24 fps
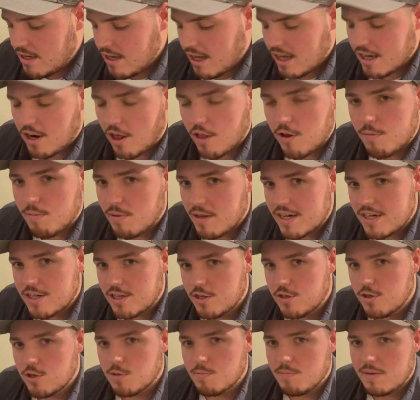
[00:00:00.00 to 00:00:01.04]
Another place to
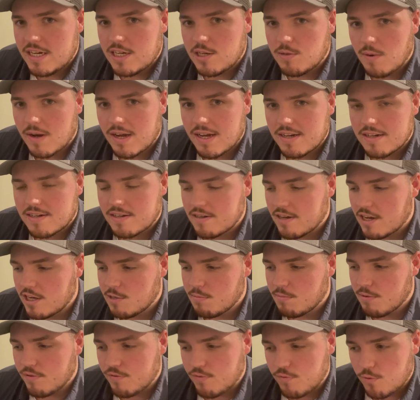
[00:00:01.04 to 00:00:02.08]
use beeswax is
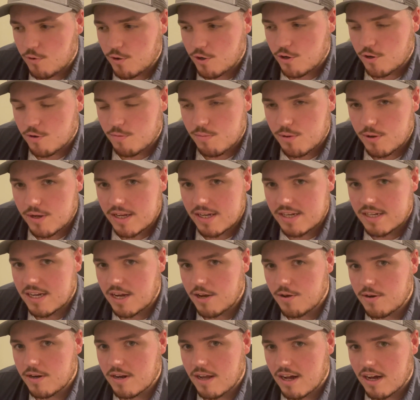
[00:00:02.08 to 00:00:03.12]
before you're putting
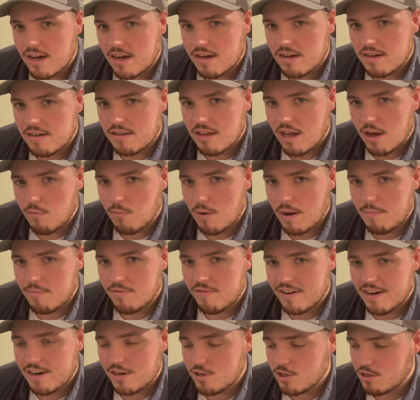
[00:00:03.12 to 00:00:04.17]
down a whip
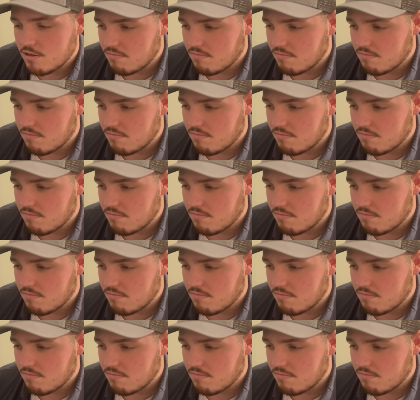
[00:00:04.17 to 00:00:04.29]
finish.